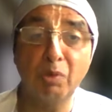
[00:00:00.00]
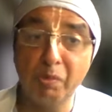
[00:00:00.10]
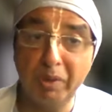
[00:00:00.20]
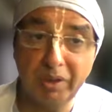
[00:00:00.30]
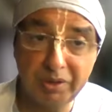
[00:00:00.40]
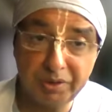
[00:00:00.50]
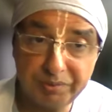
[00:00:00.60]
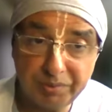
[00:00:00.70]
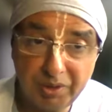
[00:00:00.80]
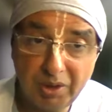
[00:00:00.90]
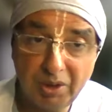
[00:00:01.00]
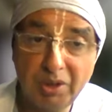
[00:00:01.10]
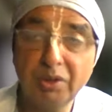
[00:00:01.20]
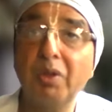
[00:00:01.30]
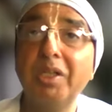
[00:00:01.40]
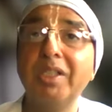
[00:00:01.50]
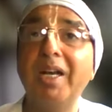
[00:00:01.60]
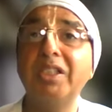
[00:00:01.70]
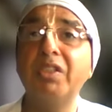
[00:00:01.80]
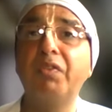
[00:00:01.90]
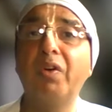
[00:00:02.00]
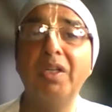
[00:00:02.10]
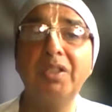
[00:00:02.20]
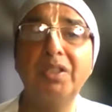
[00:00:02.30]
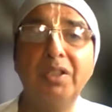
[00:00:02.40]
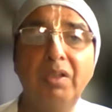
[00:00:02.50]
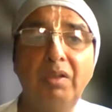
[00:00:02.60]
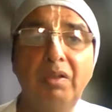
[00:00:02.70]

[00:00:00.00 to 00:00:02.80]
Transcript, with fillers: movement. So it's a lesson for us.